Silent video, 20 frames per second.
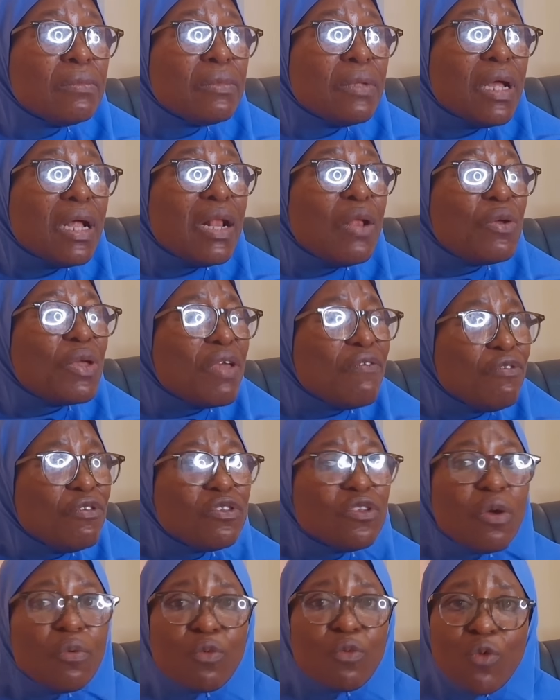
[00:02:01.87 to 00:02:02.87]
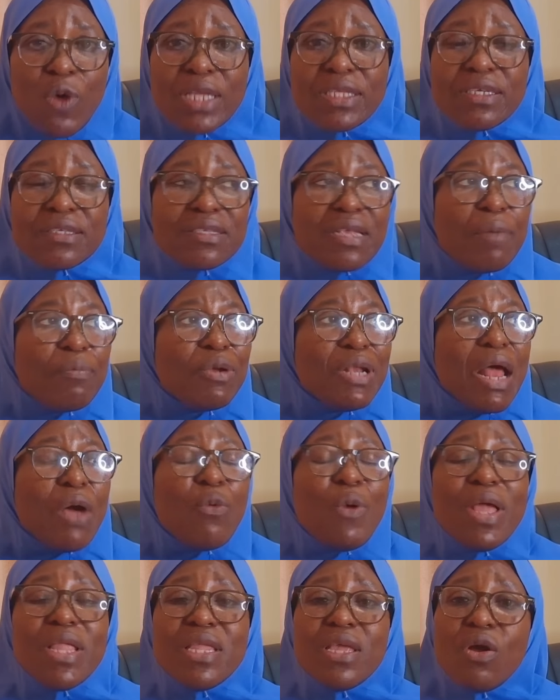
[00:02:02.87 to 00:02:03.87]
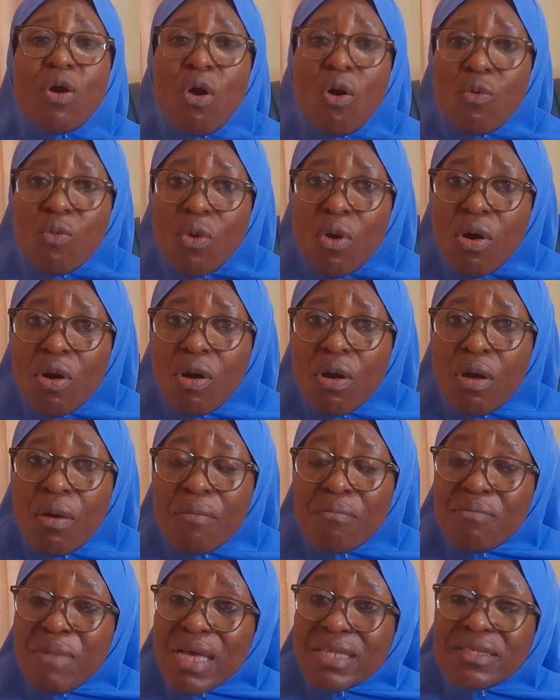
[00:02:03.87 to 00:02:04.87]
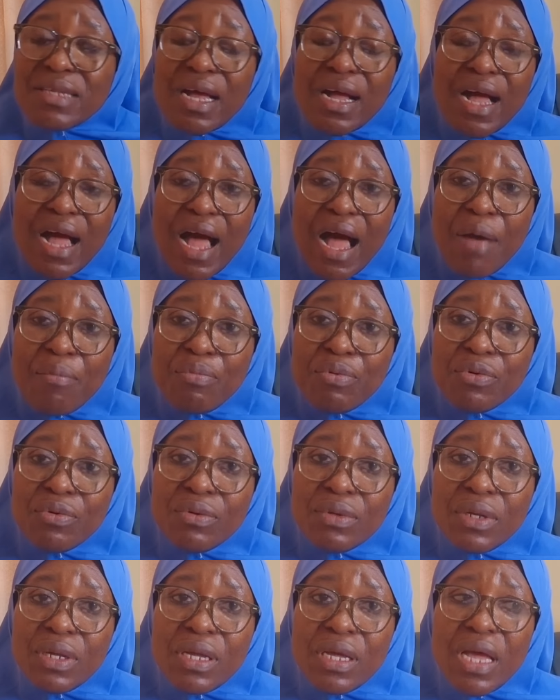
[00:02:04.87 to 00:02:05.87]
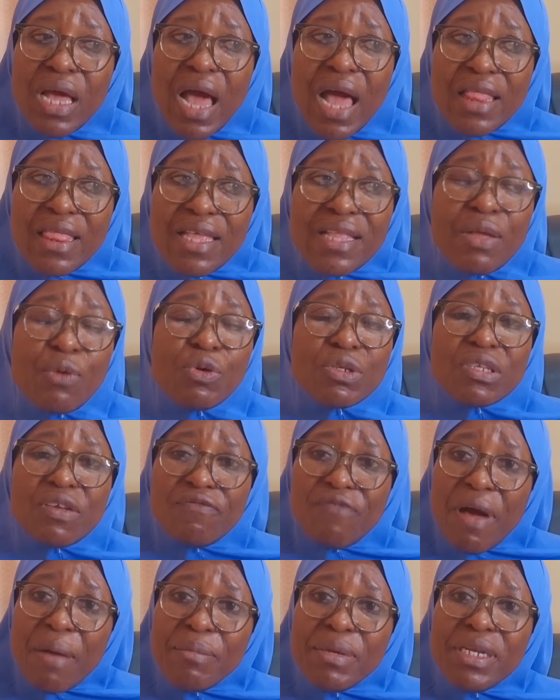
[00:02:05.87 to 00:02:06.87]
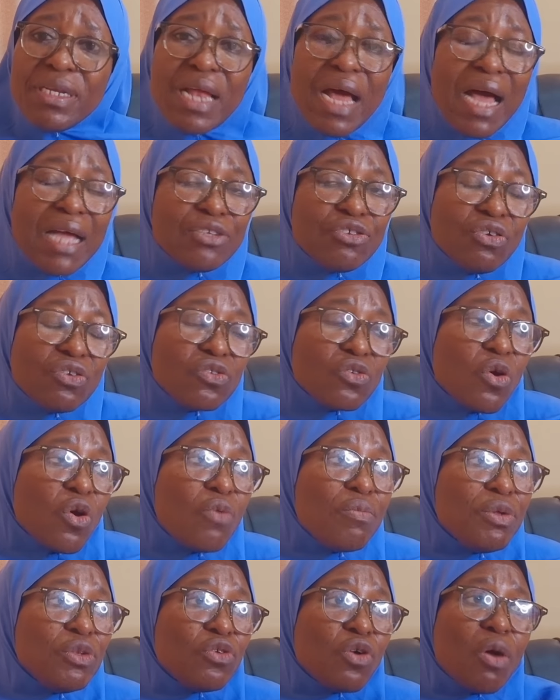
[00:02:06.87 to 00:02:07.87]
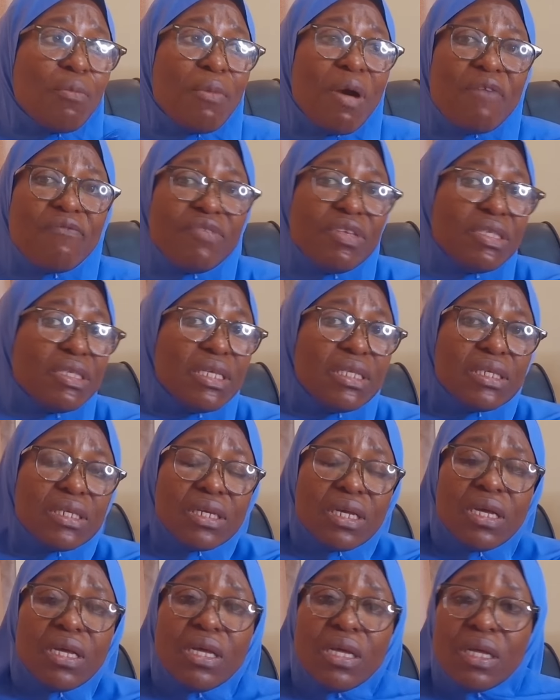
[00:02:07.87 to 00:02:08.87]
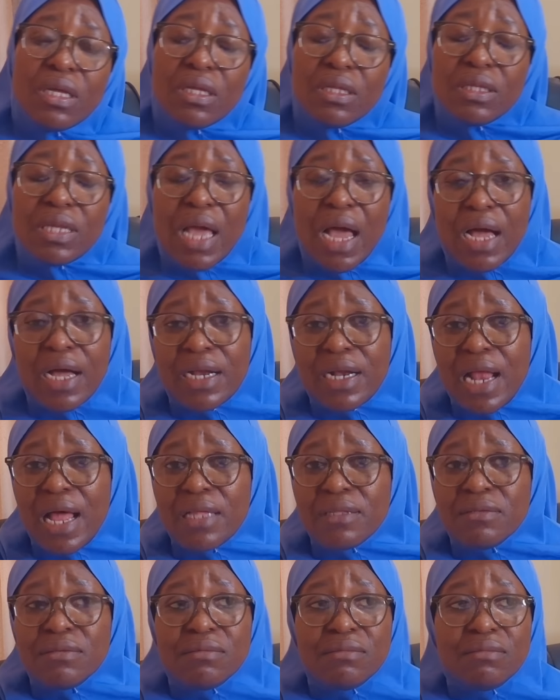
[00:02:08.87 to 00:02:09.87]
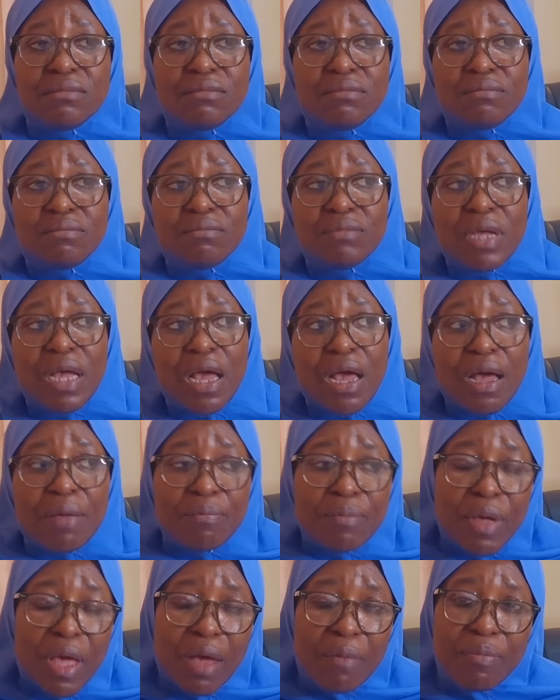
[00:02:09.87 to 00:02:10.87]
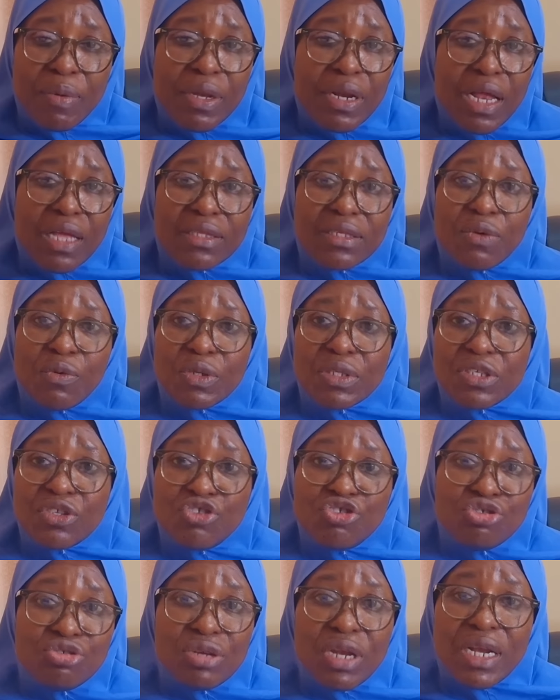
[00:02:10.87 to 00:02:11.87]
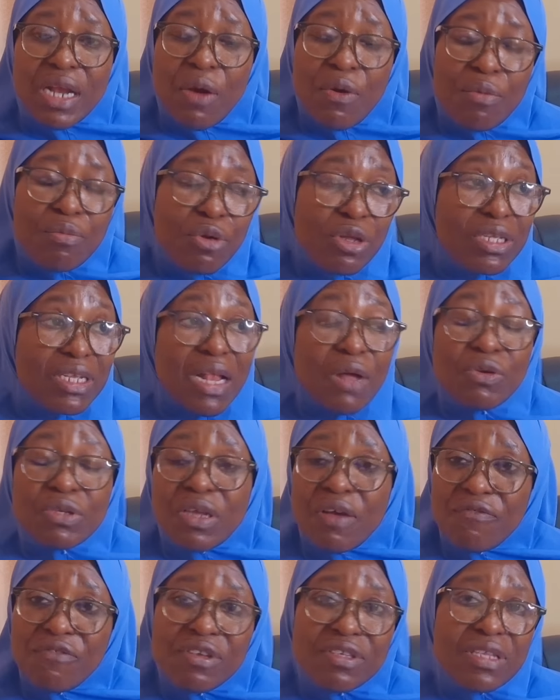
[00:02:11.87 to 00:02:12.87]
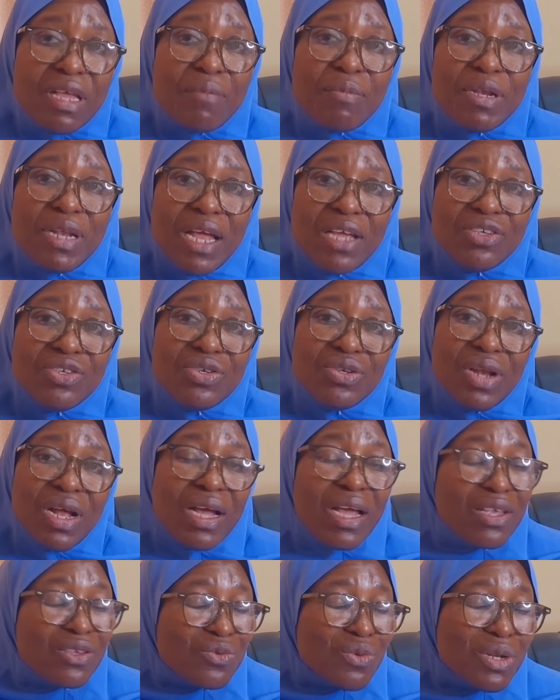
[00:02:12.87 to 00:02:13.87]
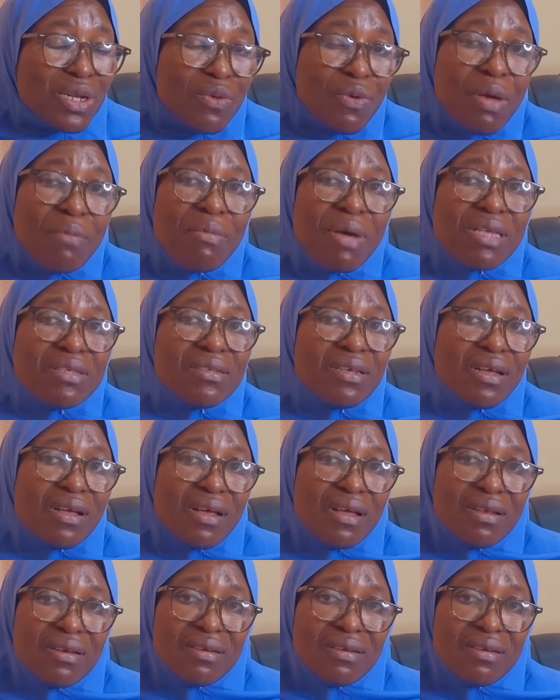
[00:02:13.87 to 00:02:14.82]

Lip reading: And I'll give you some quiet example. Like when the Owo massacre happened, I think there was a family that had just come in to come and visit their grandparents. There was children that were brought in. That was their first time in Nigeria. Guess what? They were massacred.